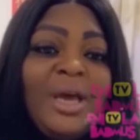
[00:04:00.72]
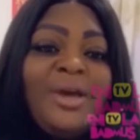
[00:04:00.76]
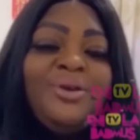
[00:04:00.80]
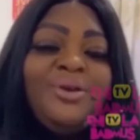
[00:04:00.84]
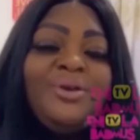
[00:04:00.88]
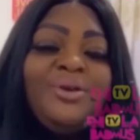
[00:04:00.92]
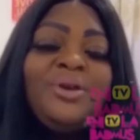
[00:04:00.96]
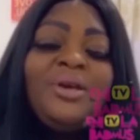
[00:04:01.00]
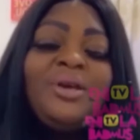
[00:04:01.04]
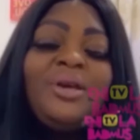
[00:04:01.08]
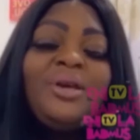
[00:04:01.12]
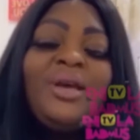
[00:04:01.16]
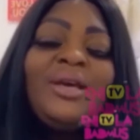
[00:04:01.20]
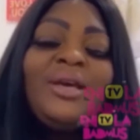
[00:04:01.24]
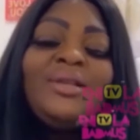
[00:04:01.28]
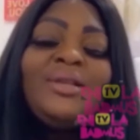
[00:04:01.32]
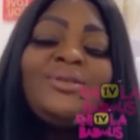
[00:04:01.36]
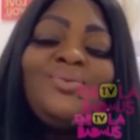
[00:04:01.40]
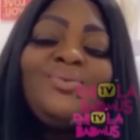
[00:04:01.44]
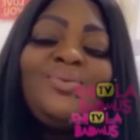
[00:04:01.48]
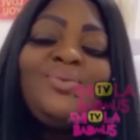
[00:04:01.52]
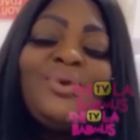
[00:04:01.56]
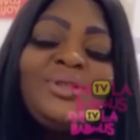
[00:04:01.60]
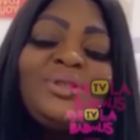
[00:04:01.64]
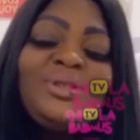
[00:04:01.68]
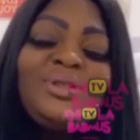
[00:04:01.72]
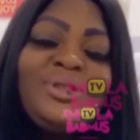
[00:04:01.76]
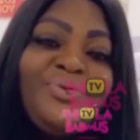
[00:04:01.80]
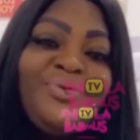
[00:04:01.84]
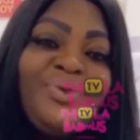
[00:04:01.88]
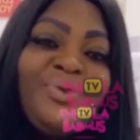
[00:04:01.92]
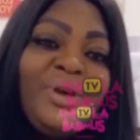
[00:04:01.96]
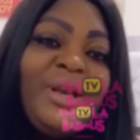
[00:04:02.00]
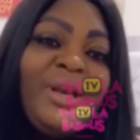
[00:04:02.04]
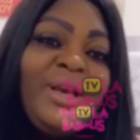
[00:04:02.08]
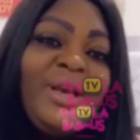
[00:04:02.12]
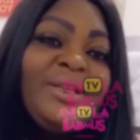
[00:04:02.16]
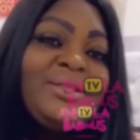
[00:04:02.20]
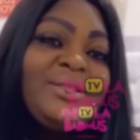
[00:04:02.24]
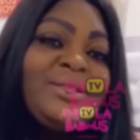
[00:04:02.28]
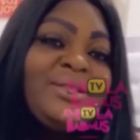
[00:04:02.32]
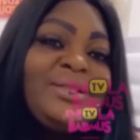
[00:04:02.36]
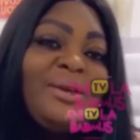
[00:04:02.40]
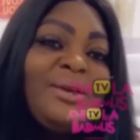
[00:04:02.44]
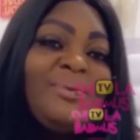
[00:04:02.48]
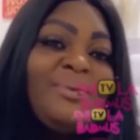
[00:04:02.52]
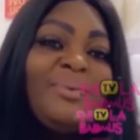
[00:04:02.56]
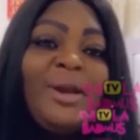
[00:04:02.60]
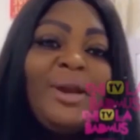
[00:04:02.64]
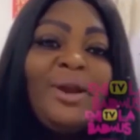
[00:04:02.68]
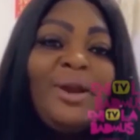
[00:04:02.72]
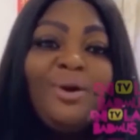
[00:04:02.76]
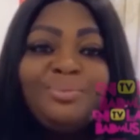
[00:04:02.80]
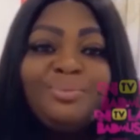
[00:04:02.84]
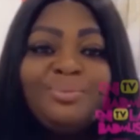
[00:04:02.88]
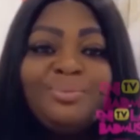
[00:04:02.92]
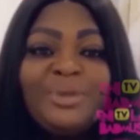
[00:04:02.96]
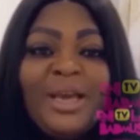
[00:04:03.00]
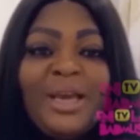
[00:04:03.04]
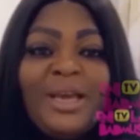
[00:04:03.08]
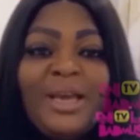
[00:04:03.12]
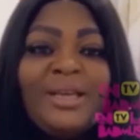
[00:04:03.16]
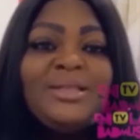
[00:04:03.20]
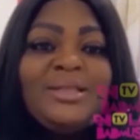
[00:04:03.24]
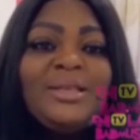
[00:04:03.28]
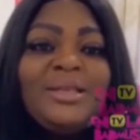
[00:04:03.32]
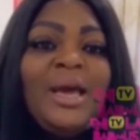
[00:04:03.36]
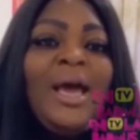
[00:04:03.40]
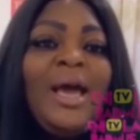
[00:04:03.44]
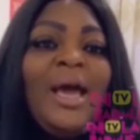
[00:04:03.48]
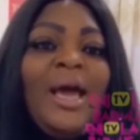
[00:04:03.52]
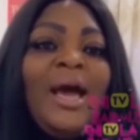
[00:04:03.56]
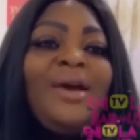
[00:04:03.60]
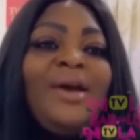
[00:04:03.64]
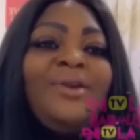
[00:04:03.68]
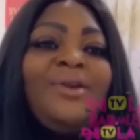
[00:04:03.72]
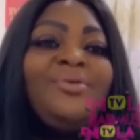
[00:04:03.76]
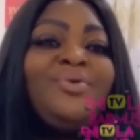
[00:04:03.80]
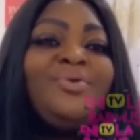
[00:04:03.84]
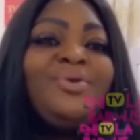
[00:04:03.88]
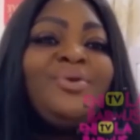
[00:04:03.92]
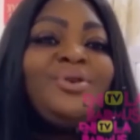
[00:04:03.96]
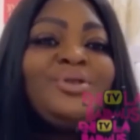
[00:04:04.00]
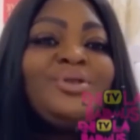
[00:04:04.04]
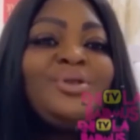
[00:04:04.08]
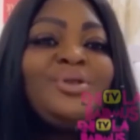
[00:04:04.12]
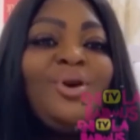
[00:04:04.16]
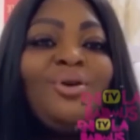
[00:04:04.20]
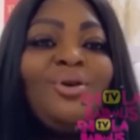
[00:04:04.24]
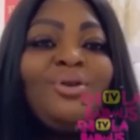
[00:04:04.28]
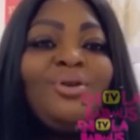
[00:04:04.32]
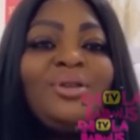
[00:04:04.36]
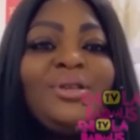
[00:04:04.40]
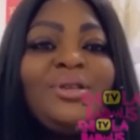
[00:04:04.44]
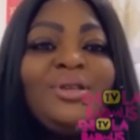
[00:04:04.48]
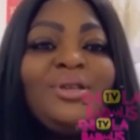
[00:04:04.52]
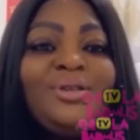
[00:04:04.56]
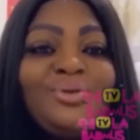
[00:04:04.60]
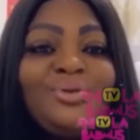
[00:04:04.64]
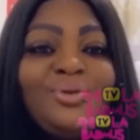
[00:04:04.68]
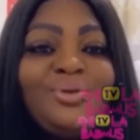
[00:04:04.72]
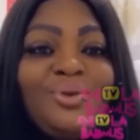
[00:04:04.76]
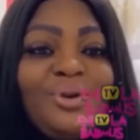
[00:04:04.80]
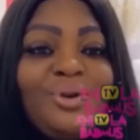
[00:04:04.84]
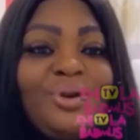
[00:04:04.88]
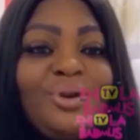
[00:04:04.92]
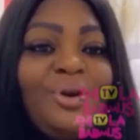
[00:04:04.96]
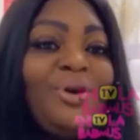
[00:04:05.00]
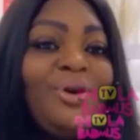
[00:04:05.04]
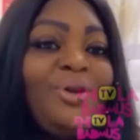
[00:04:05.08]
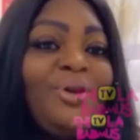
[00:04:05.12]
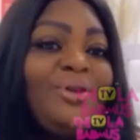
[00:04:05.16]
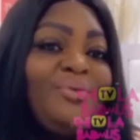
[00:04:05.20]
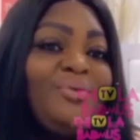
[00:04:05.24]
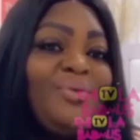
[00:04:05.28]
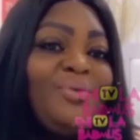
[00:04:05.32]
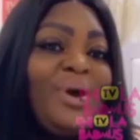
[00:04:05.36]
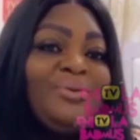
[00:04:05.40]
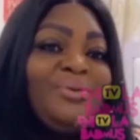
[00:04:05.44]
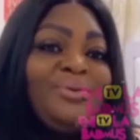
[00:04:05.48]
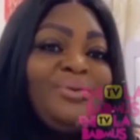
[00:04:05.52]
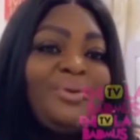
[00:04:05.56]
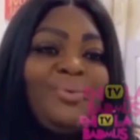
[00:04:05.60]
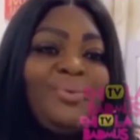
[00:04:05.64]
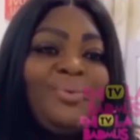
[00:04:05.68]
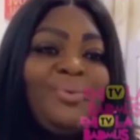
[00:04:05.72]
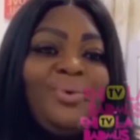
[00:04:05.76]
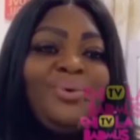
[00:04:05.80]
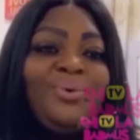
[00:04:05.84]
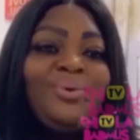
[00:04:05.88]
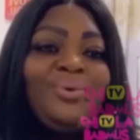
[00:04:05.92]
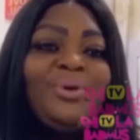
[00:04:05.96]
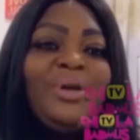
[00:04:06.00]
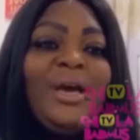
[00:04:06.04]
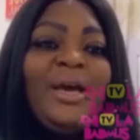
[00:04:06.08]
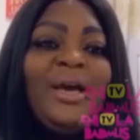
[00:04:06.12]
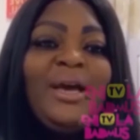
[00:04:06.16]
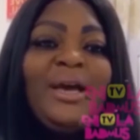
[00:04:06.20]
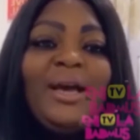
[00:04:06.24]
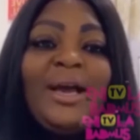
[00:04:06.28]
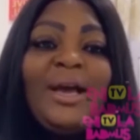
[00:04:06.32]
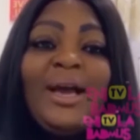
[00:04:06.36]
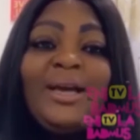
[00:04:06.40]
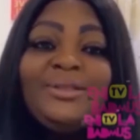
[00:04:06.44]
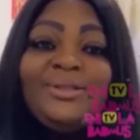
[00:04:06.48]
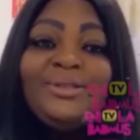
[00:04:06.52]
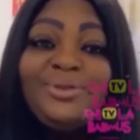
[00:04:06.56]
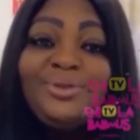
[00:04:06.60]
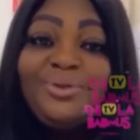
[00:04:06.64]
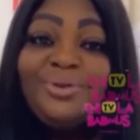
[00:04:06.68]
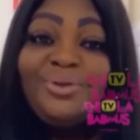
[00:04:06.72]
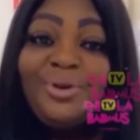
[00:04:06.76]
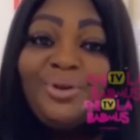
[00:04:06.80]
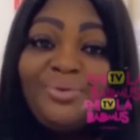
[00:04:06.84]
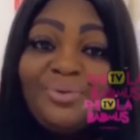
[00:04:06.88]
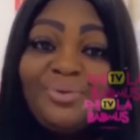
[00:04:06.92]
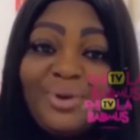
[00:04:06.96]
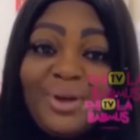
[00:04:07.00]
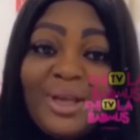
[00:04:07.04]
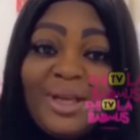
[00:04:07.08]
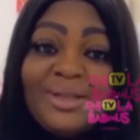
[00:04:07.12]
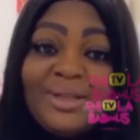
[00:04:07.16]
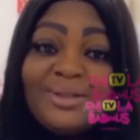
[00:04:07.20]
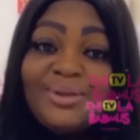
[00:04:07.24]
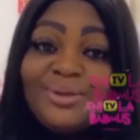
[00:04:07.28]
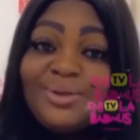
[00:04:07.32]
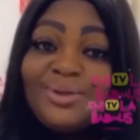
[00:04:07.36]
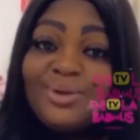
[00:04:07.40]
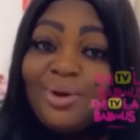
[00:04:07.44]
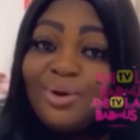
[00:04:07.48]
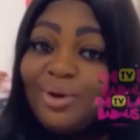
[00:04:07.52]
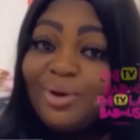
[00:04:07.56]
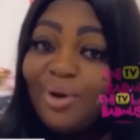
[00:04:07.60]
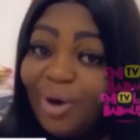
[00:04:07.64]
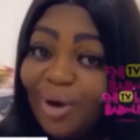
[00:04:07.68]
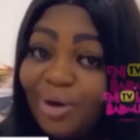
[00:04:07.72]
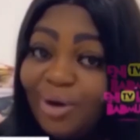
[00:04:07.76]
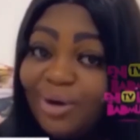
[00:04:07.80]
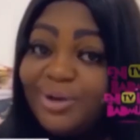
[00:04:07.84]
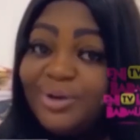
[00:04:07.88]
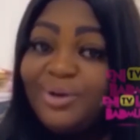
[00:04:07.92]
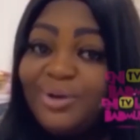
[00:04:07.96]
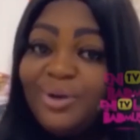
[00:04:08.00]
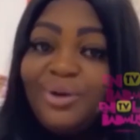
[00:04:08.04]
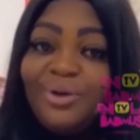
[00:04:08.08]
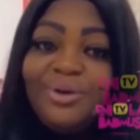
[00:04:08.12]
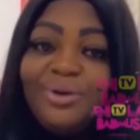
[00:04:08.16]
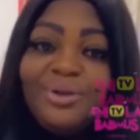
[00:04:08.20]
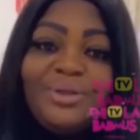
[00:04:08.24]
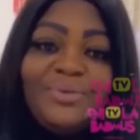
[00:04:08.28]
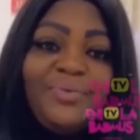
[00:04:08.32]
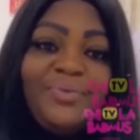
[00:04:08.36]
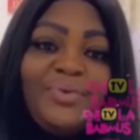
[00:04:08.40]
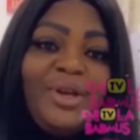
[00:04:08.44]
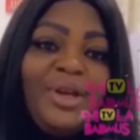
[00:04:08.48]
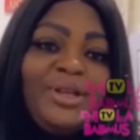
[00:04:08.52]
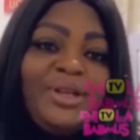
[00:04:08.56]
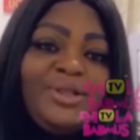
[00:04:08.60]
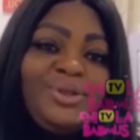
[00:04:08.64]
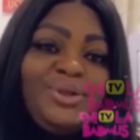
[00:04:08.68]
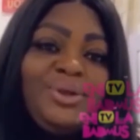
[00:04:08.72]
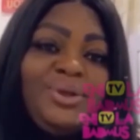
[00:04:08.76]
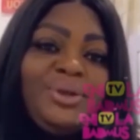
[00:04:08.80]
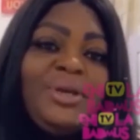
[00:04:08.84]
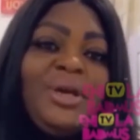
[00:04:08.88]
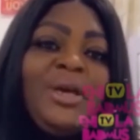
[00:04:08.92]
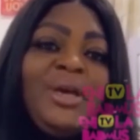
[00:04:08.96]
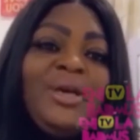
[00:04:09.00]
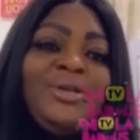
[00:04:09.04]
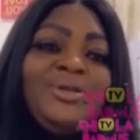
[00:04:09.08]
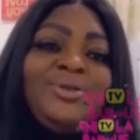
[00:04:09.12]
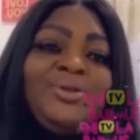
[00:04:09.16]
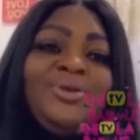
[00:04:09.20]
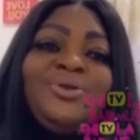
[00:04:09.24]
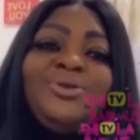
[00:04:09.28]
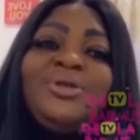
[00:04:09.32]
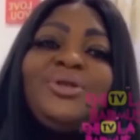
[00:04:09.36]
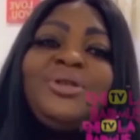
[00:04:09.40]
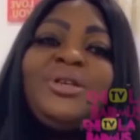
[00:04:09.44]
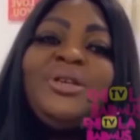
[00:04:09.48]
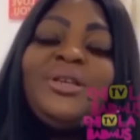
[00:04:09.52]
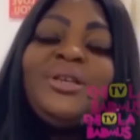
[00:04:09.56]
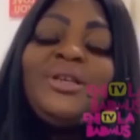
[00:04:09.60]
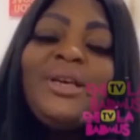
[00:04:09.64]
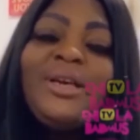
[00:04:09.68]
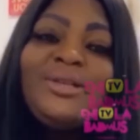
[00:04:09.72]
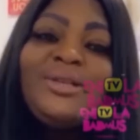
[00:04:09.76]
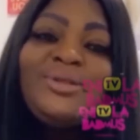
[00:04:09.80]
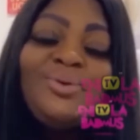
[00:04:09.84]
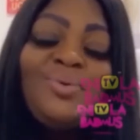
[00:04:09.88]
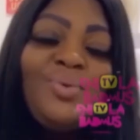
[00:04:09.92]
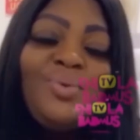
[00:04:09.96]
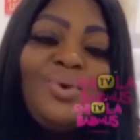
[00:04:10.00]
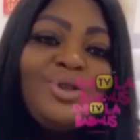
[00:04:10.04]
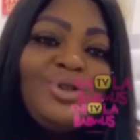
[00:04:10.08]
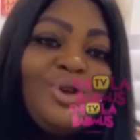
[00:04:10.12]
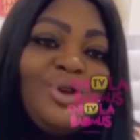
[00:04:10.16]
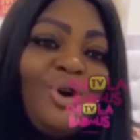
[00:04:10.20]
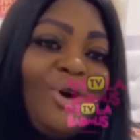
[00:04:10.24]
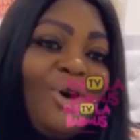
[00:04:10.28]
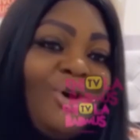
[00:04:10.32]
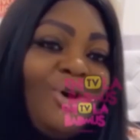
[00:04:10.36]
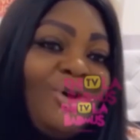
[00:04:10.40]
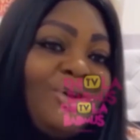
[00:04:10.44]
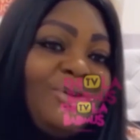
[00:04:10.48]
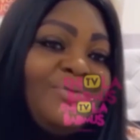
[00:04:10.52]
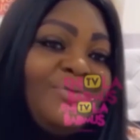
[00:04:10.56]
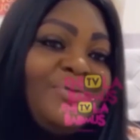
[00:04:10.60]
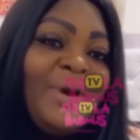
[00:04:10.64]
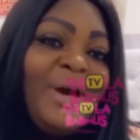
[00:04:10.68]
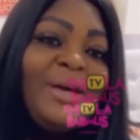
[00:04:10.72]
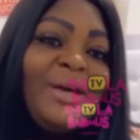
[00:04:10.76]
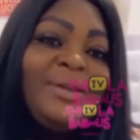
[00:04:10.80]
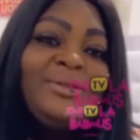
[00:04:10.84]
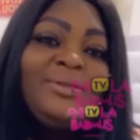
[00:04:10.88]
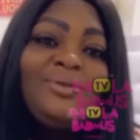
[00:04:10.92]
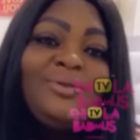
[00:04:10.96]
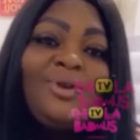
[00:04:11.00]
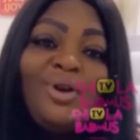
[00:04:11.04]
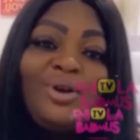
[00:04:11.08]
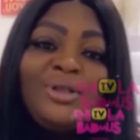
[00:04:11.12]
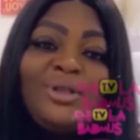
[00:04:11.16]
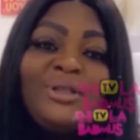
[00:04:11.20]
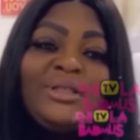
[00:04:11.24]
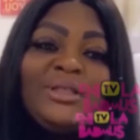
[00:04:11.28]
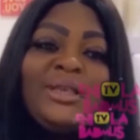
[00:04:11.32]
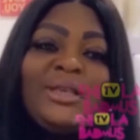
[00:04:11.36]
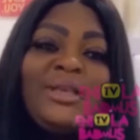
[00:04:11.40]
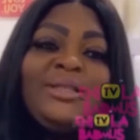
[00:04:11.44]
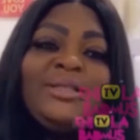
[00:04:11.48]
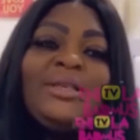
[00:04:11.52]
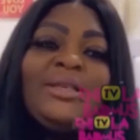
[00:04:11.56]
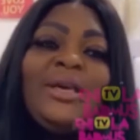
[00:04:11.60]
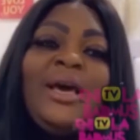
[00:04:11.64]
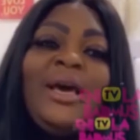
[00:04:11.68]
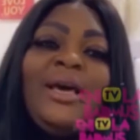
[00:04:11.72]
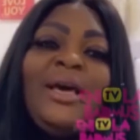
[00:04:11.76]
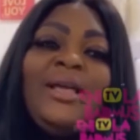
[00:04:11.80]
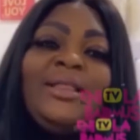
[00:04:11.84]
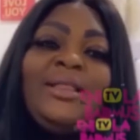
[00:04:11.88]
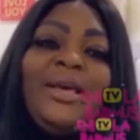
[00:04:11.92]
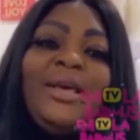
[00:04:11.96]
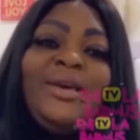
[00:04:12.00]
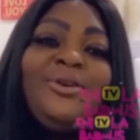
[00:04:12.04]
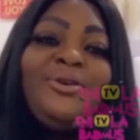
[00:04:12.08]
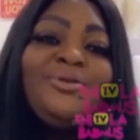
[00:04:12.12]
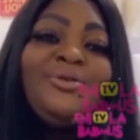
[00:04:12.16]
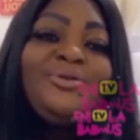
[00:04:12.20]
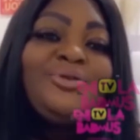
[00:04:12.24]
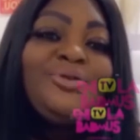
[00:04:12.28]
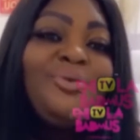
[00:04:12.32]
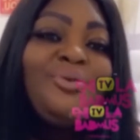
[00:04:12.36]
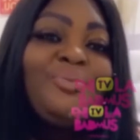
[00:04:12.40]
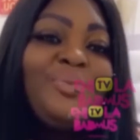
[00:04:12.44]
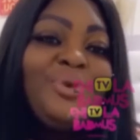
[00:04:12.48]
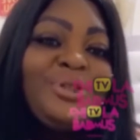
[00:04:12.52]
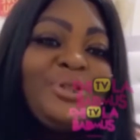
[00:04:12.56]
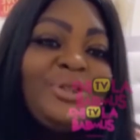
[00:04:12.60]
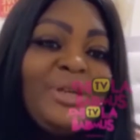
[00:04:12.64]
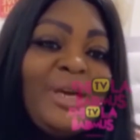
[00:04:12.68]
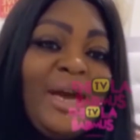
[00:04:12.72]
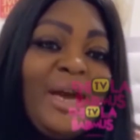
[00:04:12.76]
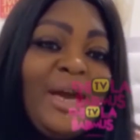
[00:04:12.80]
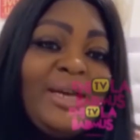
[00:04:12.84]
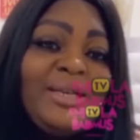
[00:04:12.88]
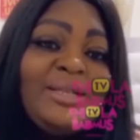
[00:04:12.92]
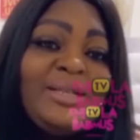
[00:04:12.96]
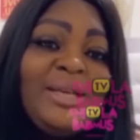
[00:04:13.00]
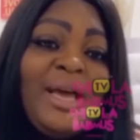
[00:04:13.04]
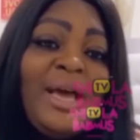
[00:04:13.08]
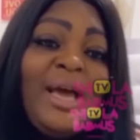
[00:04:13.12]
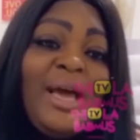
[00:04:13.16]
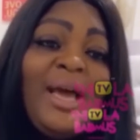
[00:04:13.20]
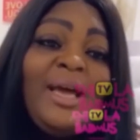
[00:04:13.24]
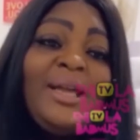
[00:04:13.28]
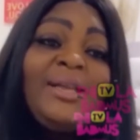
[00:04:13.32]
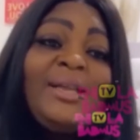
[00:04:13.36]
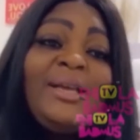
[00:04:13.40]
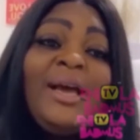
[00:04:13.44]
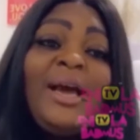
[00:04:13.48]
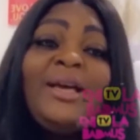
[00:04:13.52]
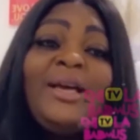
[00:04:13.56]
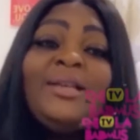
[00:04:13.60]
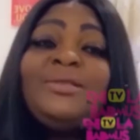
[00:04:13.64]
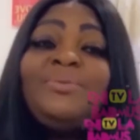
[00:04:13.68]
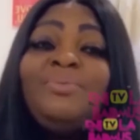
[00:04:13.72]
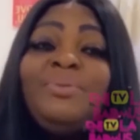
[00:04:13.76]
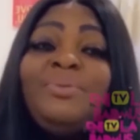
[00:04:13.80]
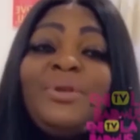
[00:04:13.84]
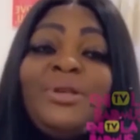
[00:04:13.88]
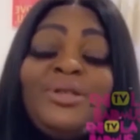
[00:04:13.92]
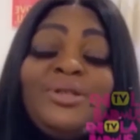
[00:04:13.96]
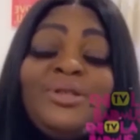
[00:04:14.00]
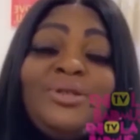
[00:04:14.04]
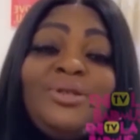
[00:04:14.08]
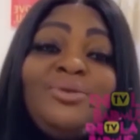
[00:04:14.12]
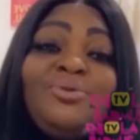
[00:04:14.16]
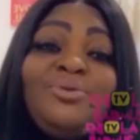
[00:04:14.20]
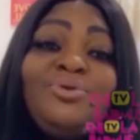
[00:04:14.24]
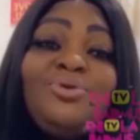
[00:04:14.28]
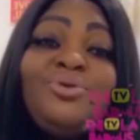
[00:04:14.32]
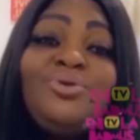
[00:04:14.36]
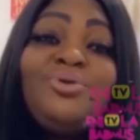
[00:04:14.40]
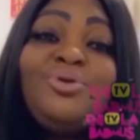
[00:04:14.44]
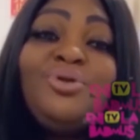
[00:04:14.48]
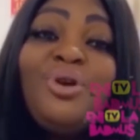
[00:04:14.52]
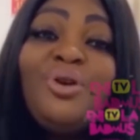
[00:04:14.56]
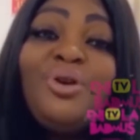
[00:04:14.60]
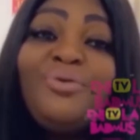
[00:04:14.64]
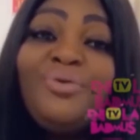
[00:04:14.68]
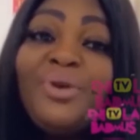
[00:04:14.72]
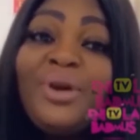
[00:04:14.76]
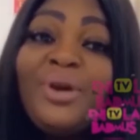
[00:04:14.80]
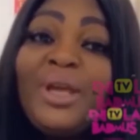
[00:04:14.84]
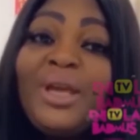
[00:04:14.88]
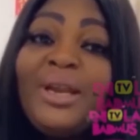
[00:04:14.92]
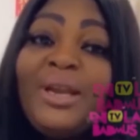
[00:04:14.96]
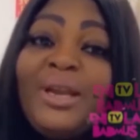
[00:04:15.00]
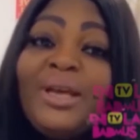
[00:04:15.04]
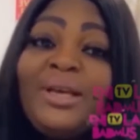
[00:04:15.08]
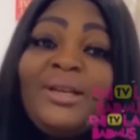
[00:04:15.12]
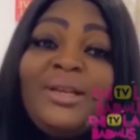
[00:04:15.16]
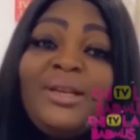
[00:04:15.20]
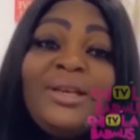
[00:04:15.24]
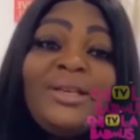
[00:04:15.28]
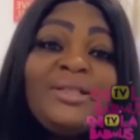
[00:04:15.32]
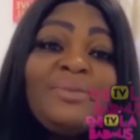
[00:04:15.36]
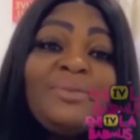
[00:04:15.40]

you can get to what different entertainment updates, and of course, all the news going all around the world. Guys, do not forget to turn on your notification so you can get to watch all of our content. Thank you so much, guys. And guys, please do not forget that there's